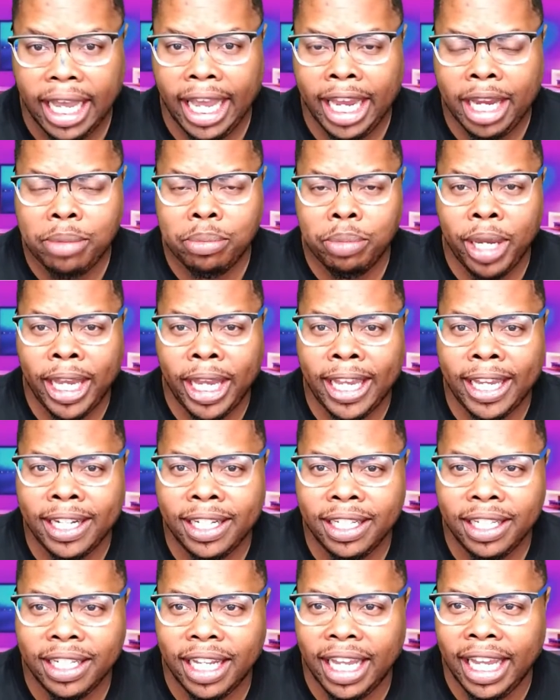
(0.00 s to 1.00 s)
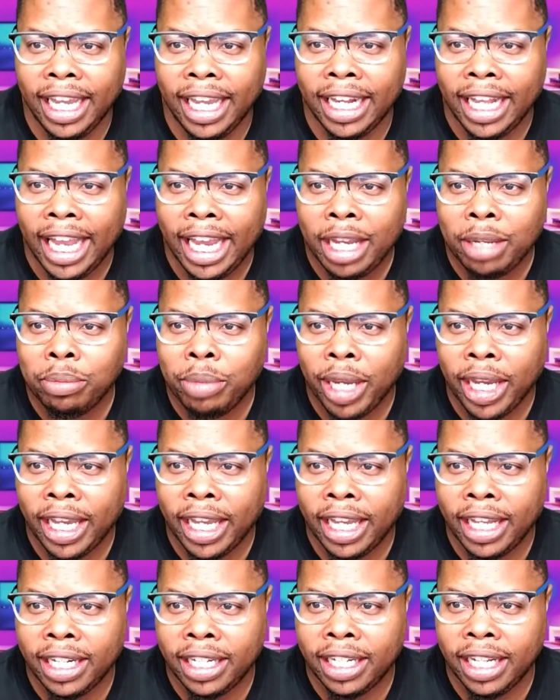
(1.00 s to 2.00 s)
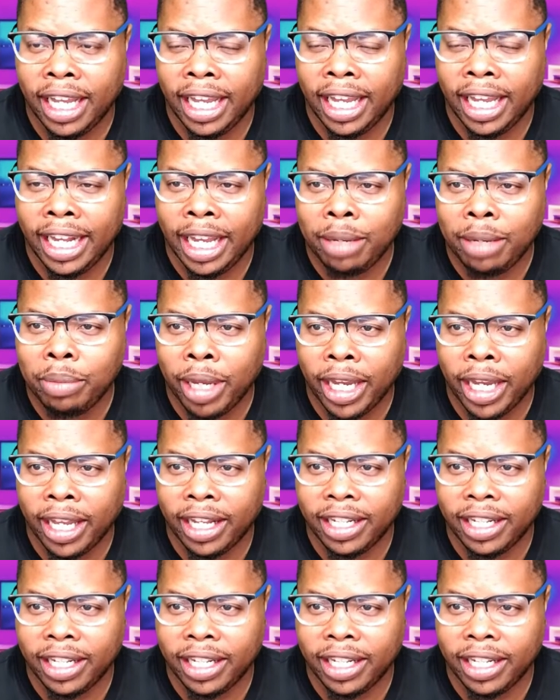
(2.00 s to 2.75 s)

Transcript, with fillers: Amen and amen and amen.